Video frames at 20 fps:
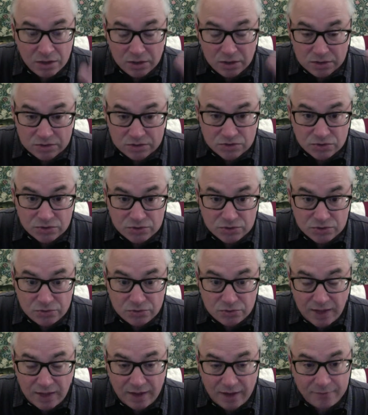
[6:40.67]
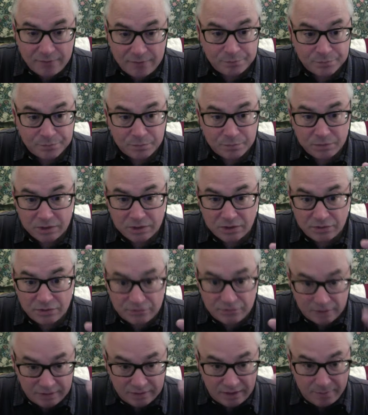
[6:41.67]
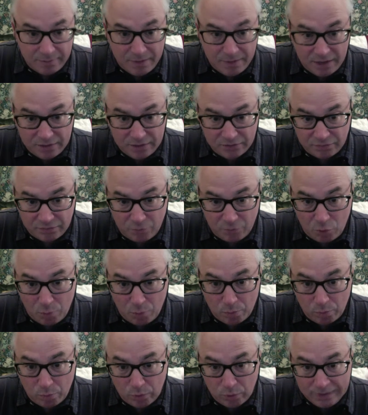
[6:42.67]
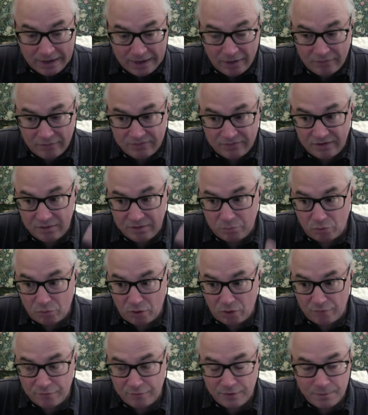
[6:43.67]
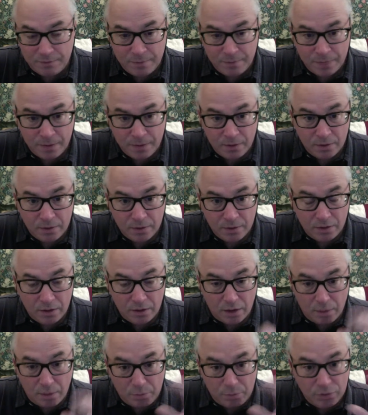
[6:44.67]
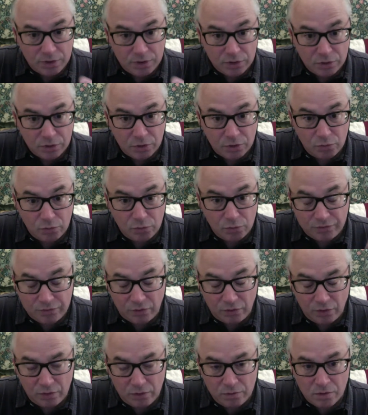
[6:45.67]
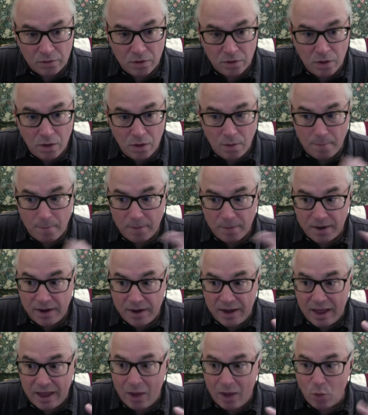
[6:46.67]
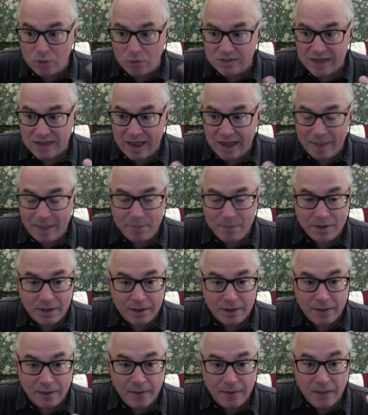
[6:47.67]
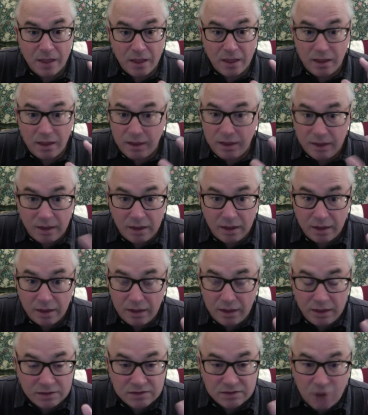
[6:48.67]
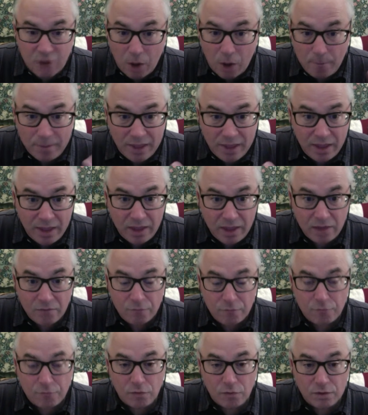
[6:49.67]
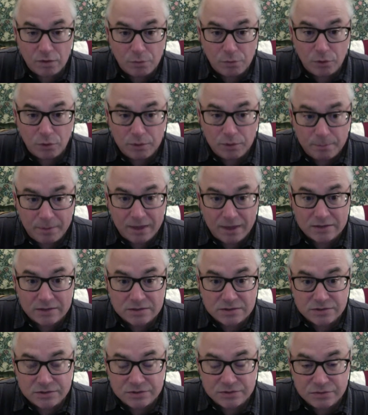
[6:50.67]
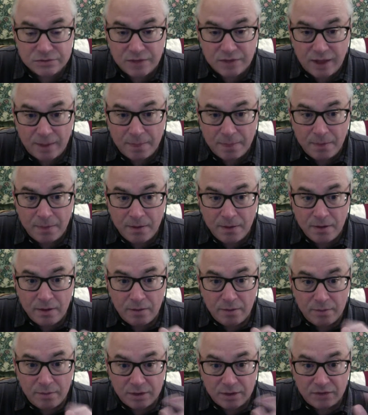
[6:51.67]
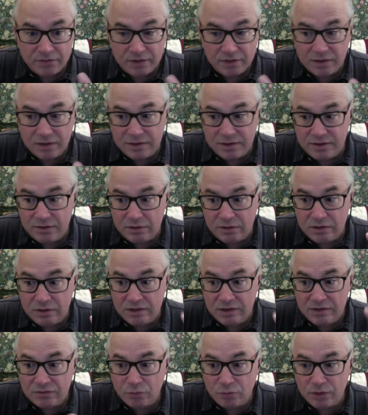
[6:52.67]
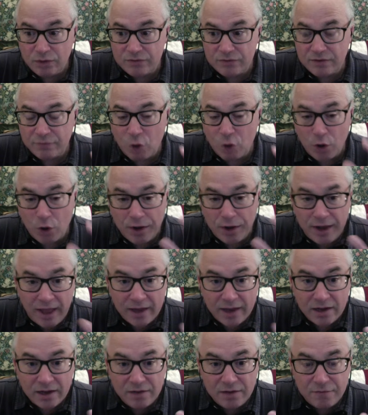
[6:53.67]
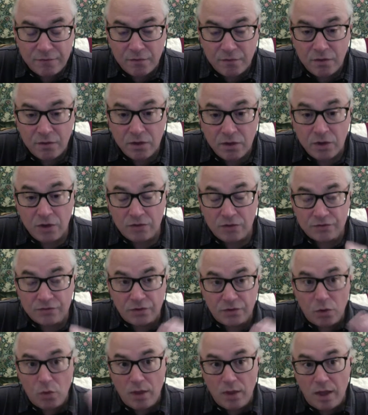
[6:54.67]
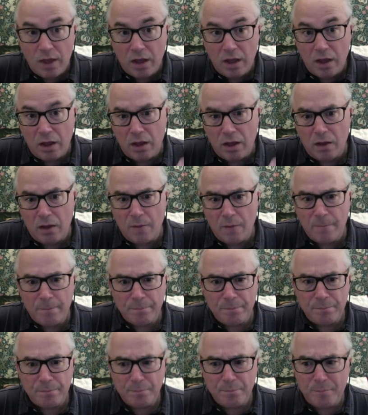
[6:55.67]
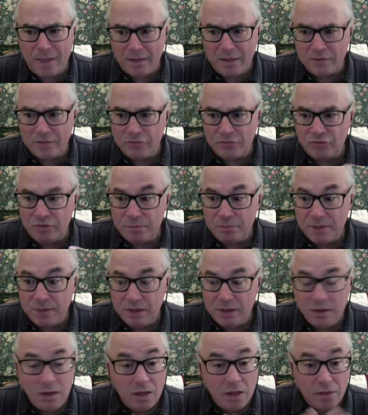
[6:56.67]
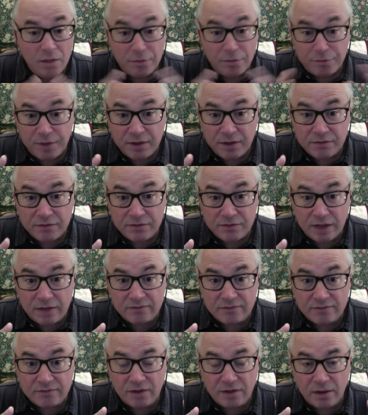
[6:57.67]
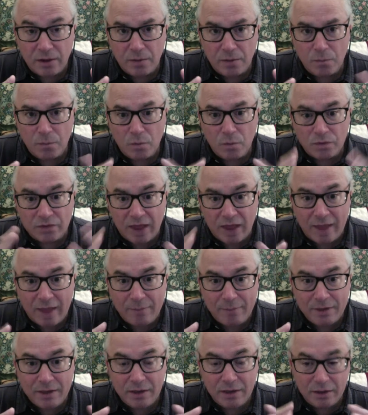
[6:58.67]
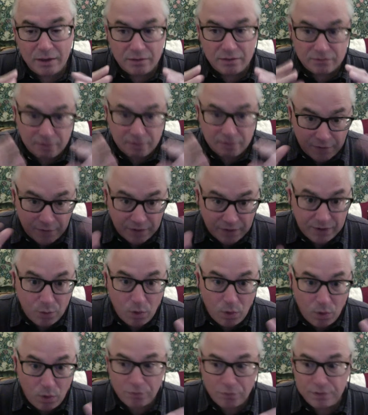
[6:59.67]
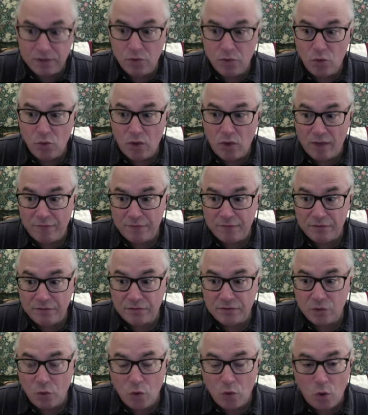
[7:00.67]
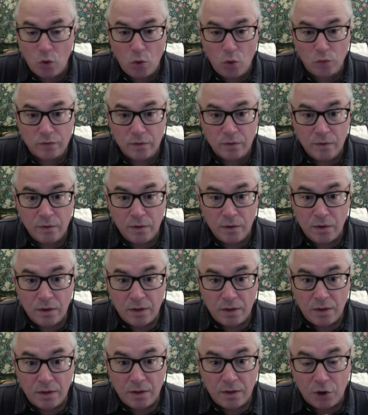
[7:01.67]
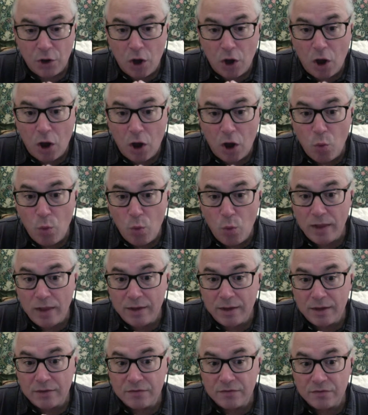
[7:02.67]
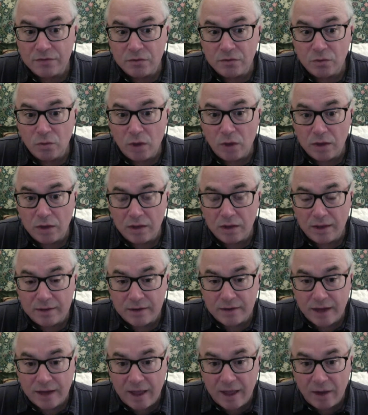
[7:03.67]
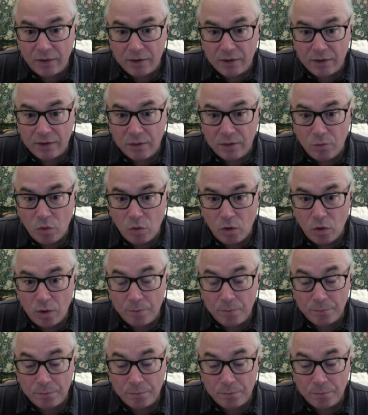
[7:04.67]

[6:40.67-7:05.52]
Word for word: to do that because they made a small guaranteed profit a pretty good return but now what's happening, it's not paying for the bullion banks to do that because the lease rates have gone negative. So uh, Bell and GP thinks that uh, what's happening is the very wealthy who have physical gold, they're not willing to lend it out anymore